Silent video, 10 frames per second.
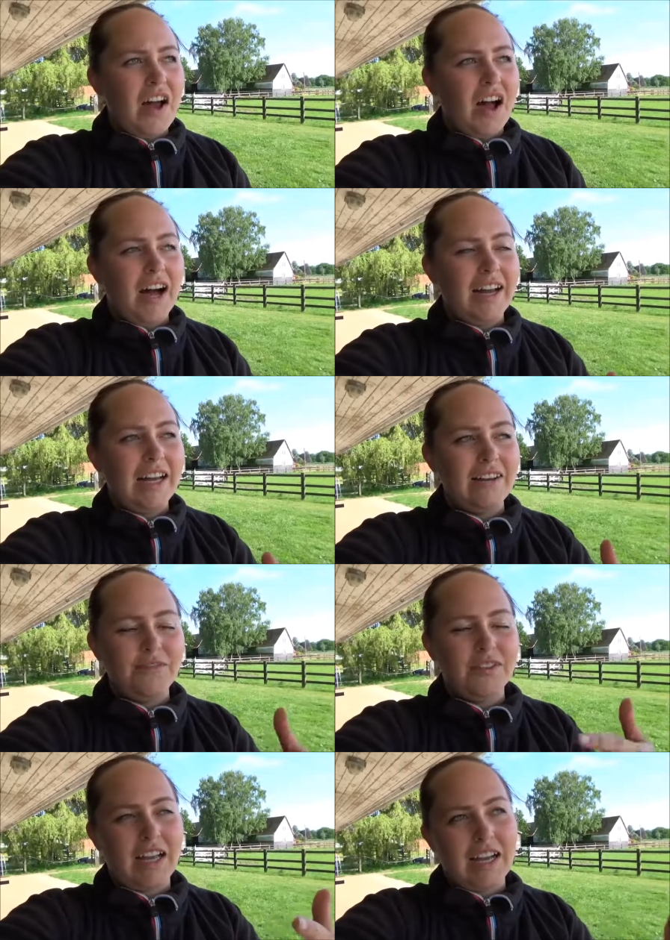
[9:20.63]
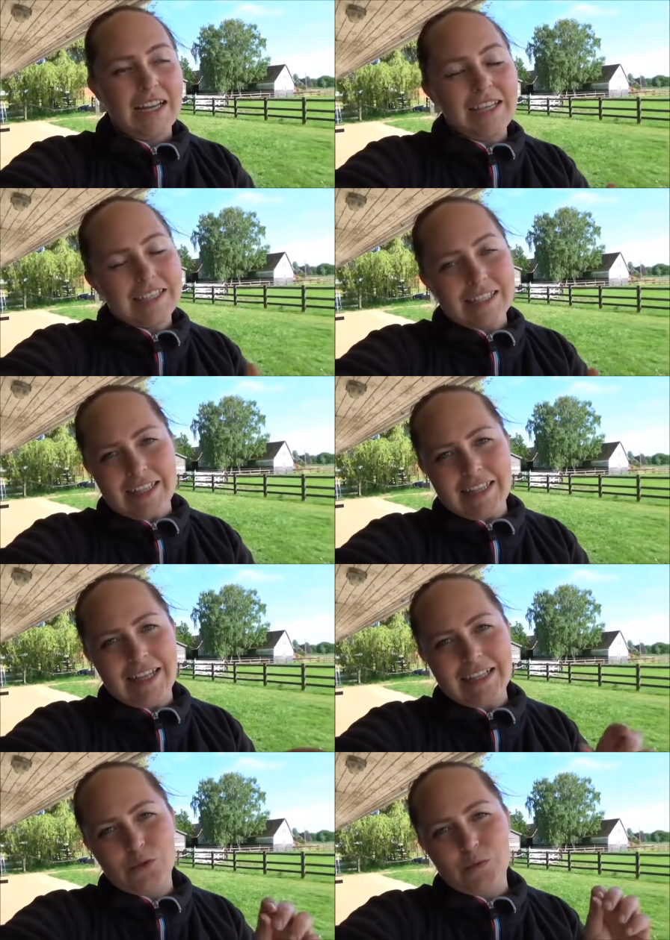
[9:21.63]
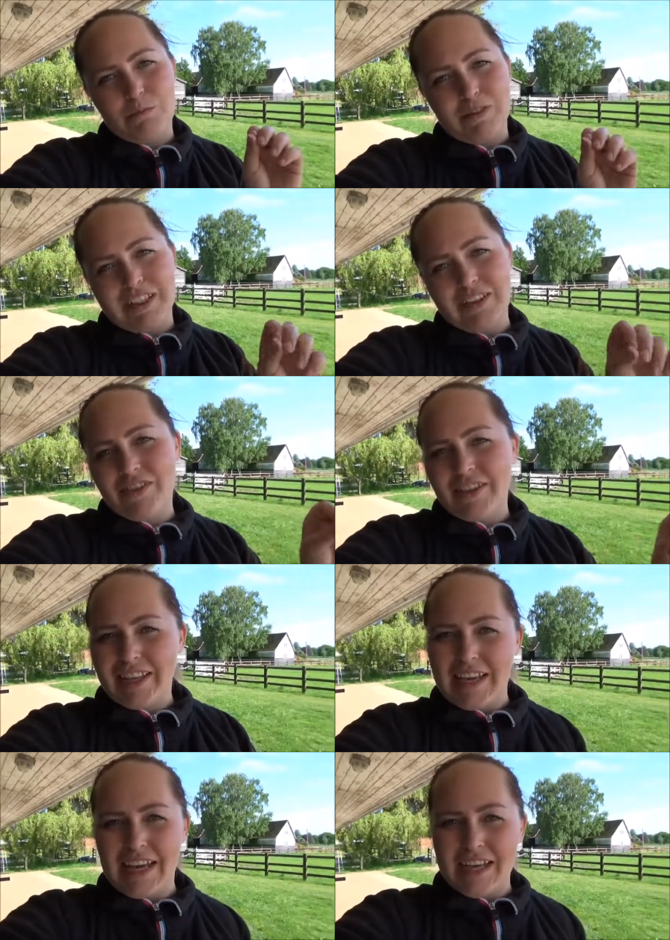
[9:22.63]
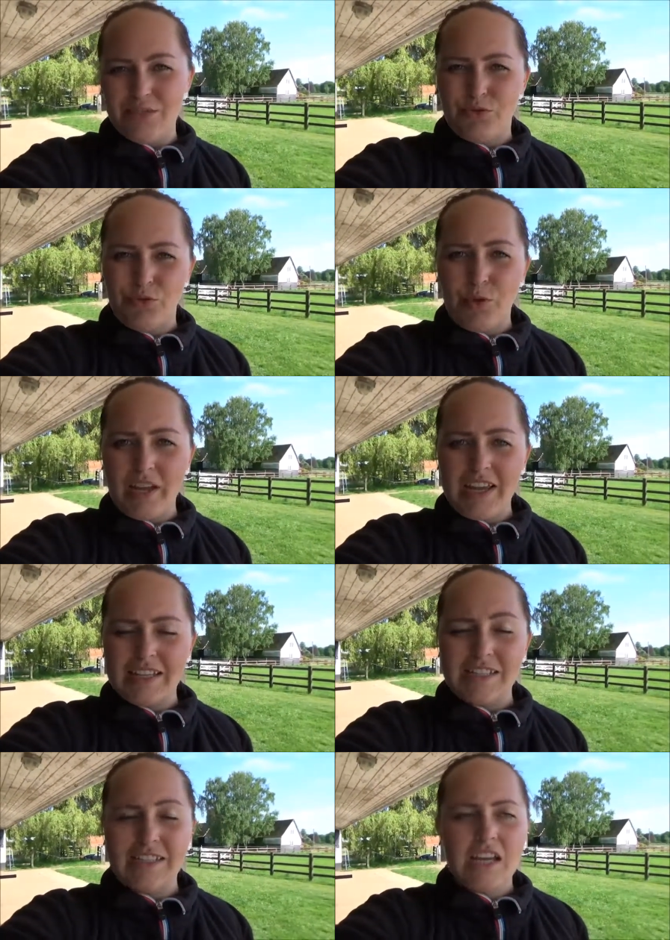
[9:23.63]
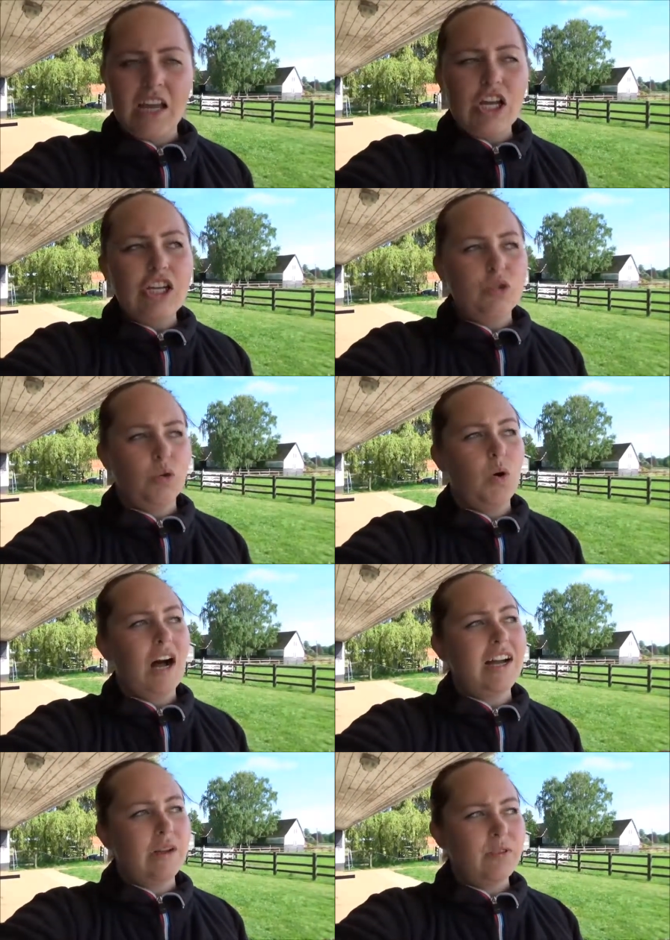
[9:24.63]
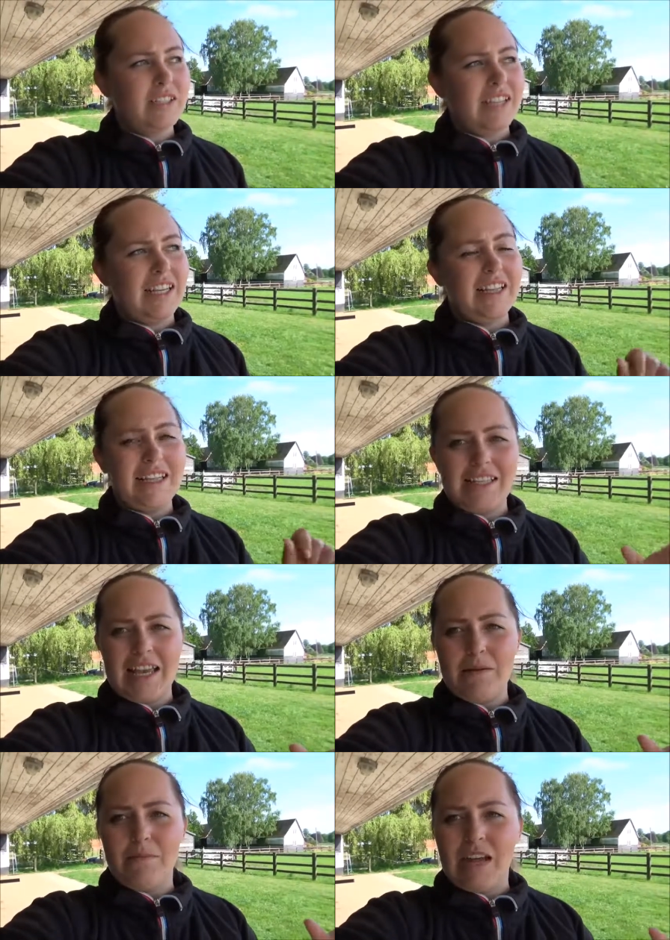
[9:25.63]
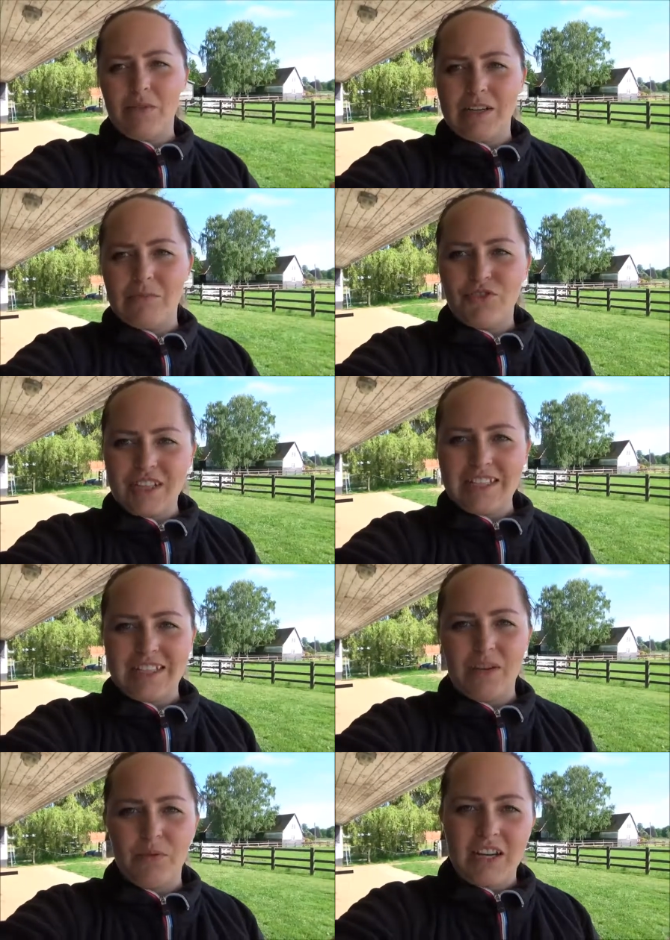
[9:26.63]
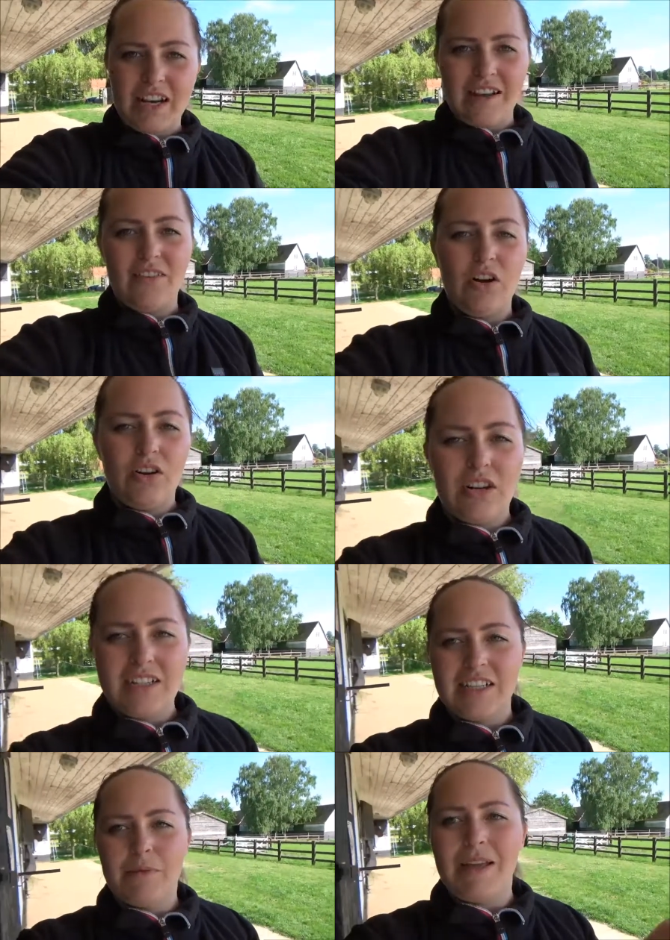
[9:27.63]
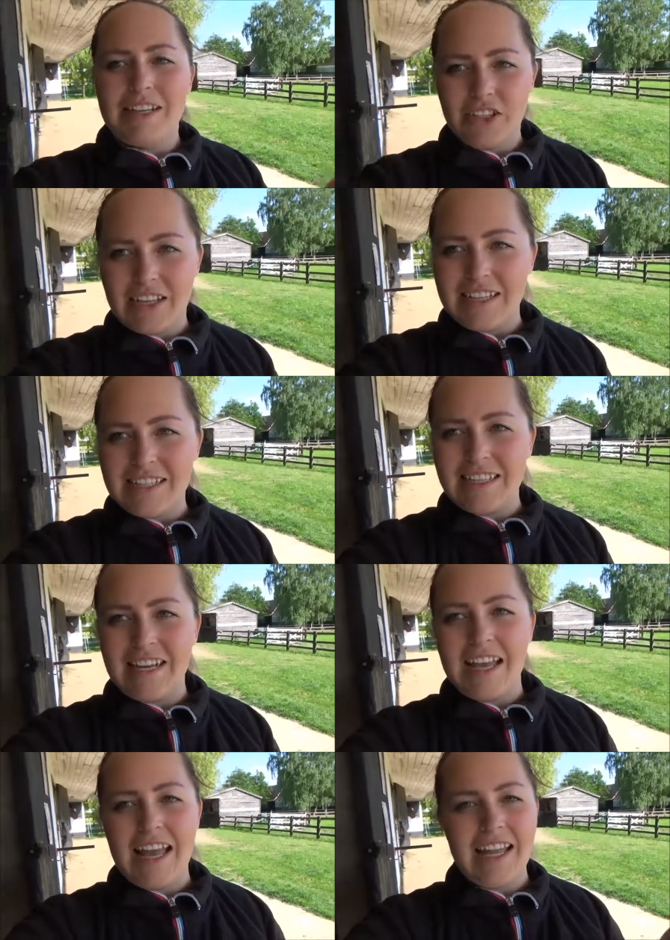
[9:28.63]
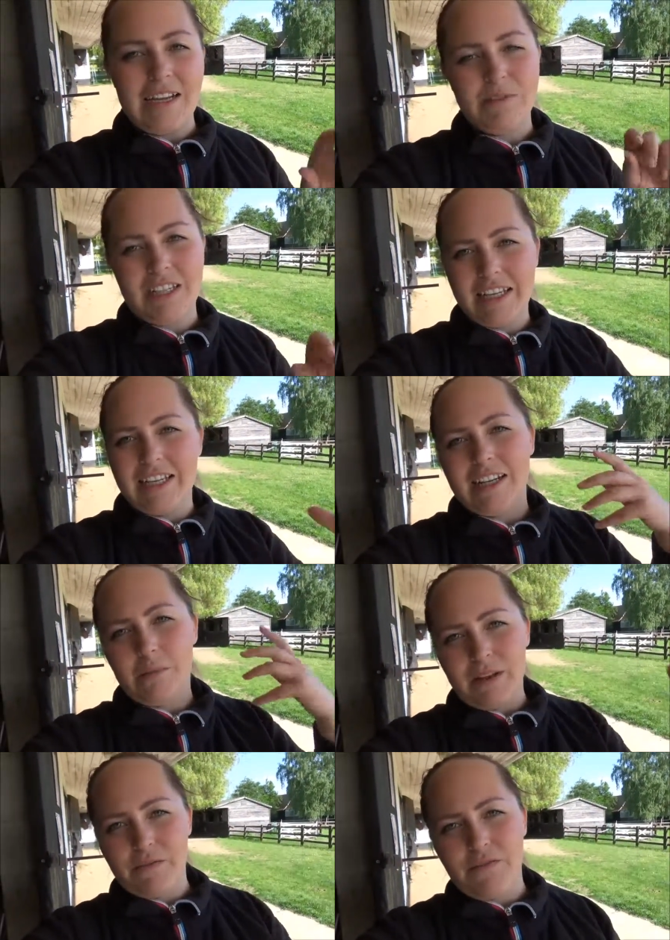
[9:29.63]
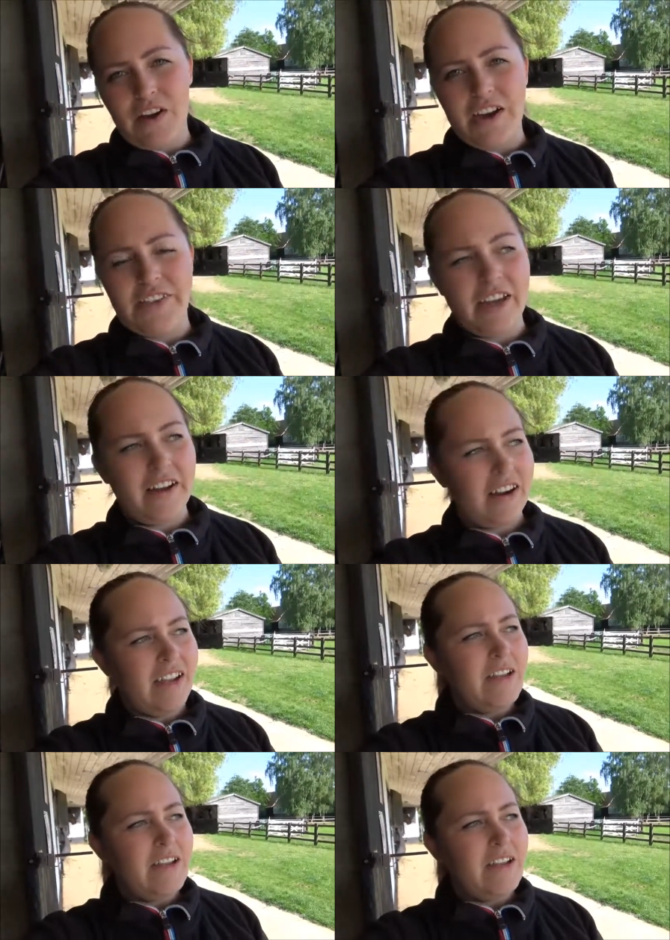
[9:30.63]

I have kind of said that I don't believe that they can do it. So I will say the same, like when I'm riding, when I have a horse and I'm educating it and I'm taking it a bit further,